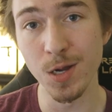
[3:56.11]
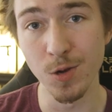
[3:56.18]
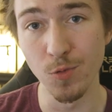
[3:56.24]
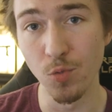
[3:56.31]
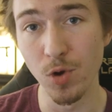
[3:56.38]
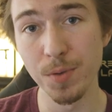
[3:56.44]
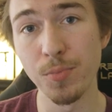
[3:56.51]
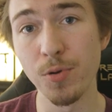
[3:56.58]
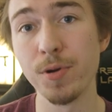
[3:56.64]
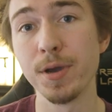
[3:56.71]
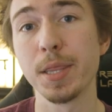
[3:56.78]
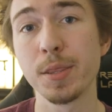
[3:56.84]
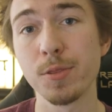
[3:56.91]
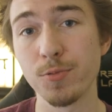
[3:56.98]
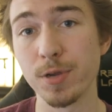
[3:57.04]
or one
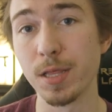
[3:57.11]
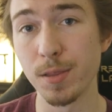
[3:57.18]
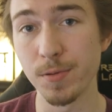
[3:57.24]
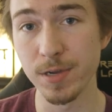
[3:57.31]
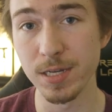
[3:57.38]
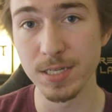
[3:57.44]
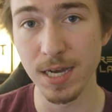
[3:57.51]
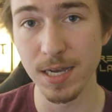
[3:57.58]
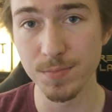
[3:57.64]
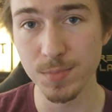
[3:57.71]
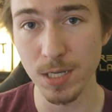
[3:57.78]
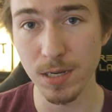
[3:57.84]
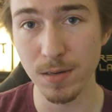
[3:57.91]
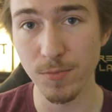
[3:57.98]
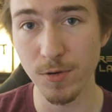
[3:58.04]
point three three times
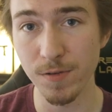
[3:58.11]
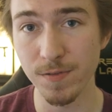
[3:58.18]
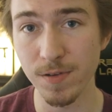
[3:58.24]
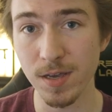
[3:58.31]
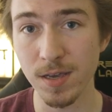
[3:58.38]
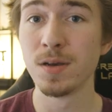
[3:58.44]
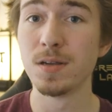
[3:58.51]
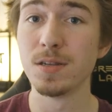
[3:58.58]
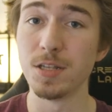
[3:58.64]
anamorphic.